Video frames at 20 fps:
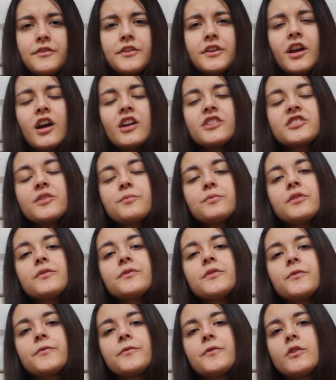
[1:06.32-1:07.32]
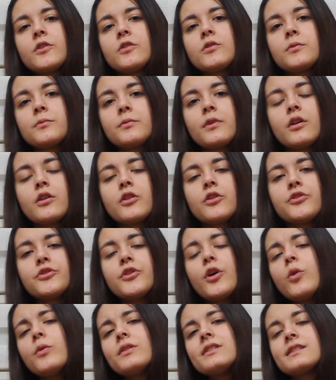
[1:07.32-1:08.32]
The concept of the film,
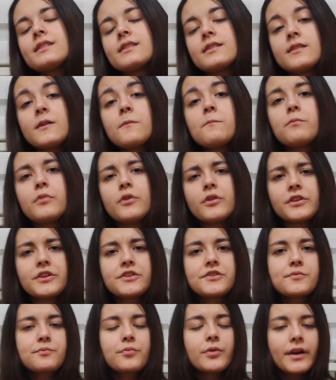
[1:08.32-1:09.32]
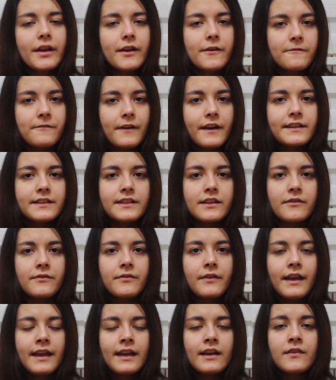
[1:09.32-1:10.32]
though it's simple, it's pretty
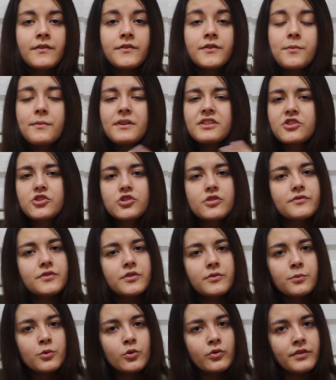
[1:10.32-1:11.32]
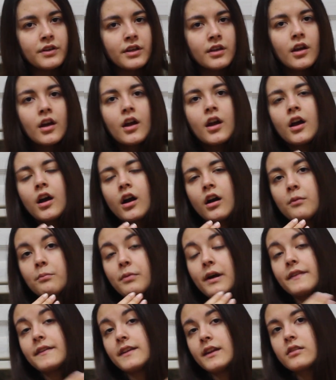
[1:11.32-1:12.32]
effective. And the message of the movie,
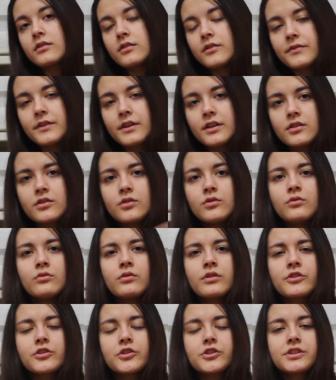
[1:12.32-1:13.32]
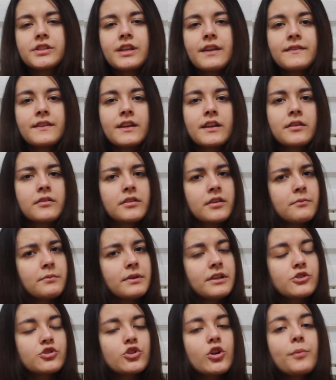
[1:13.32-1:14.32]
by the end of it, you understand that it can
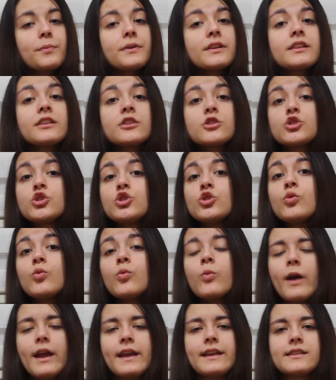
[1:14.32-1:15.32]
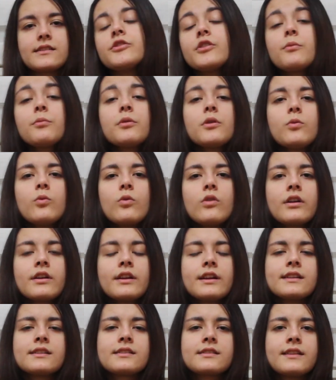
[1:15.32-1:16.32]
be interpreted in two ways. Number
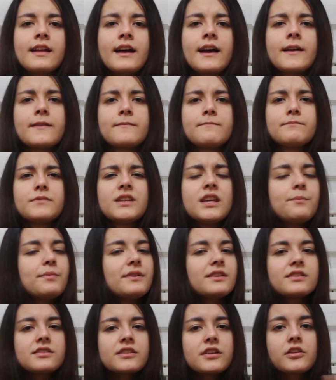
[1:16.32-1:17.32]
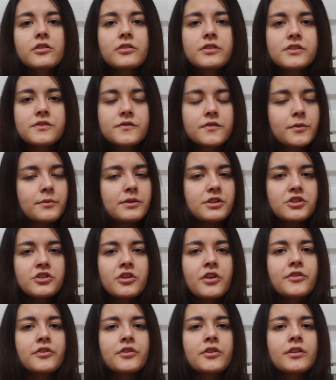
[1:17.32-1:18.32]
one is that keeping secrets from each
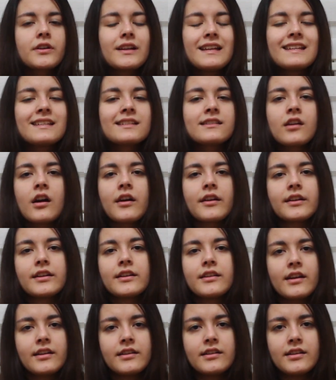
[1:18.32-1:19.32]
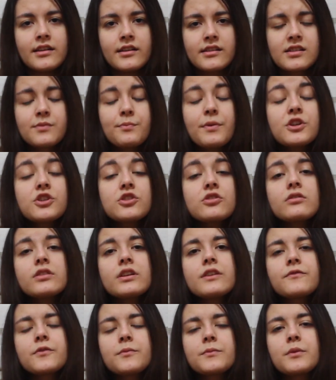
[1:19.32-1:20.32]
other is not a good idea,
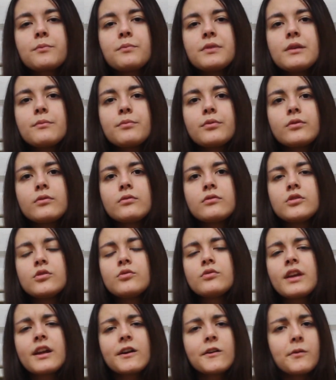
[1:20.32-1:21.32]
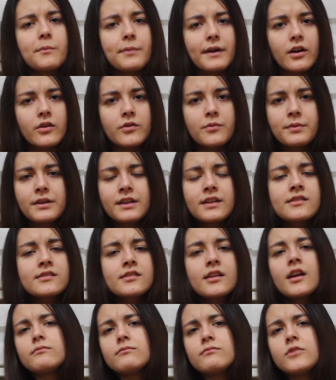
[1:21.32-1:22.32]
especially from the people you care about,
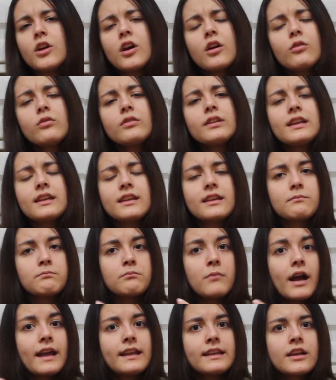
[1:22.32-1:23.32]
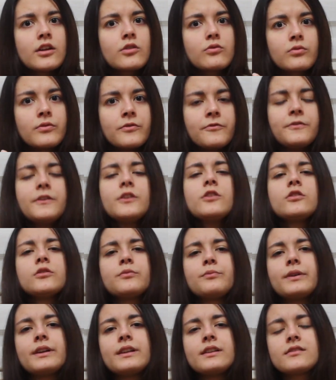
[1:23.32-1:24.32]
because not only might get
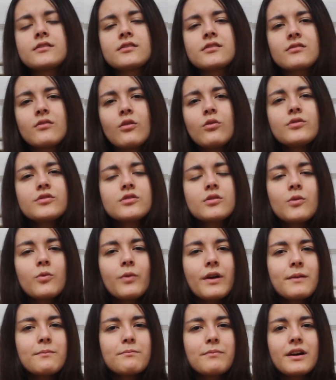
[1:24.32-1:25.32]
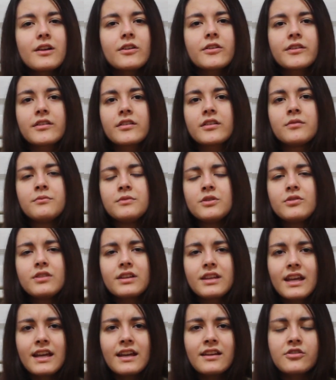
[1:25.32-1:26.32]
revealed, but it's also way better to
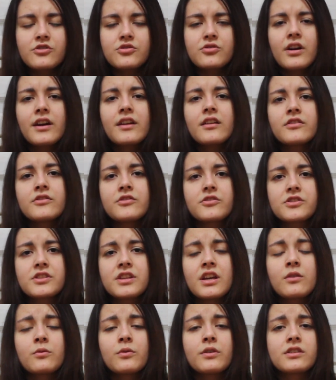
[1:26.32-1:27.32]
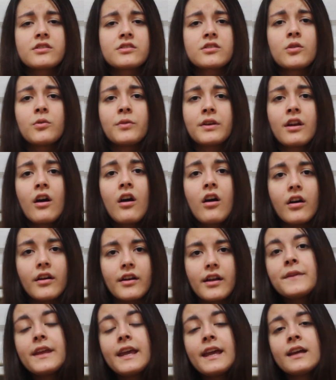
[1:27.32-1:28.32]
communicate and try to understand what is going on.